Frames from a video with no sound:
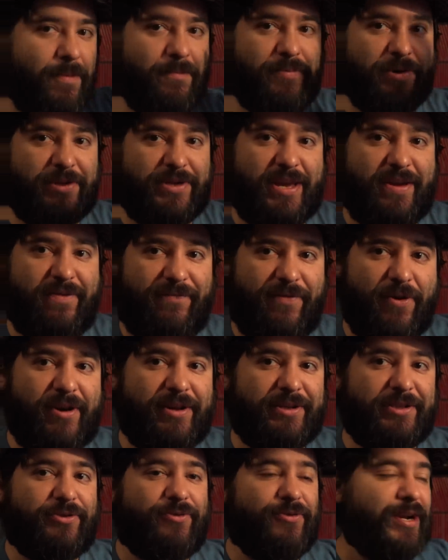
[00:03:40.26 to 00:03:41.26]
Put the info
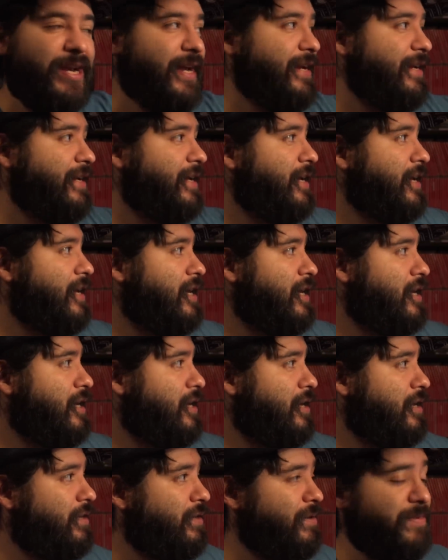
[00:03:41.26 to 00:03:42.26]
on screen.
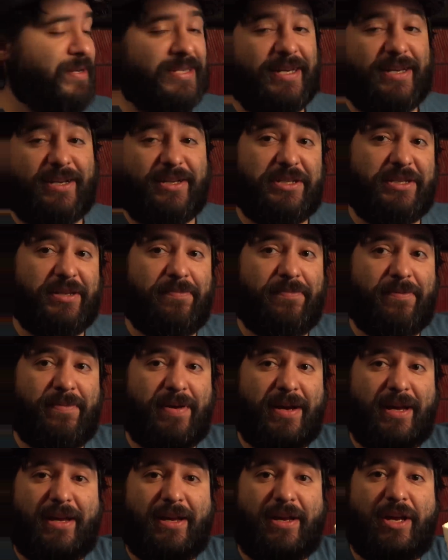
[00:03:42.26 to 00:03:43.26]
Let me take a sip of
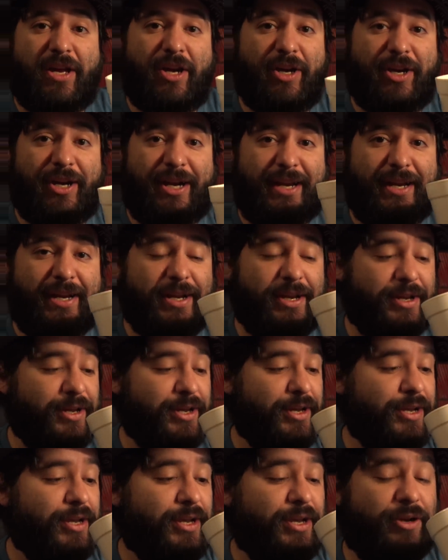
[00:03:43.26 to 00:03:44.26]
my honey
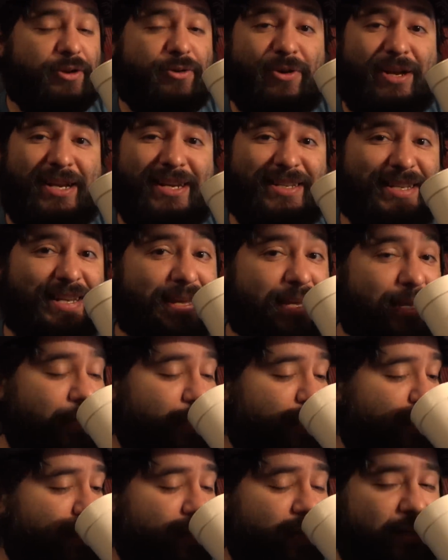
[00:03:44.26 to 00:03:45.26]
green
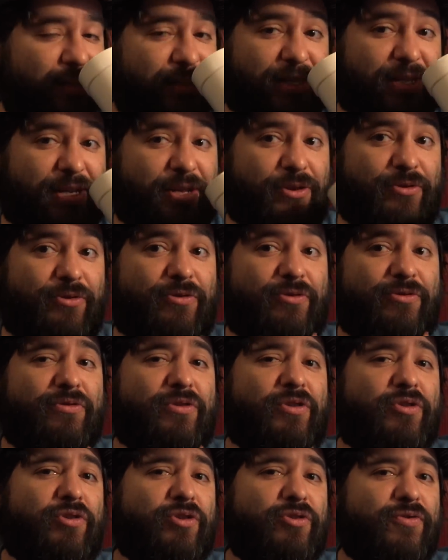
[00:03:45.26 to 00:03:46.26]
tea, because I got a little,
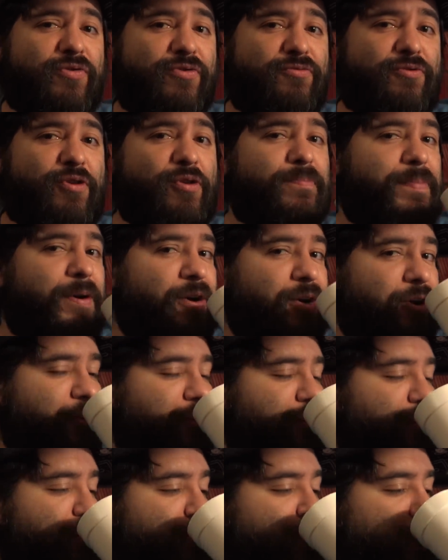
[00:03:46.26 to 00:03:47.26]
little throat
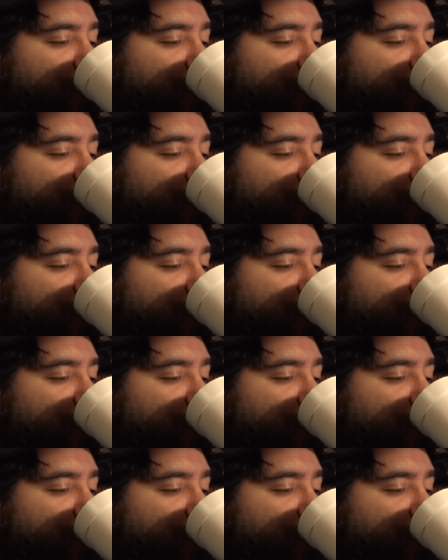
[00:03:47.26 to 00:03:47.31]
parch.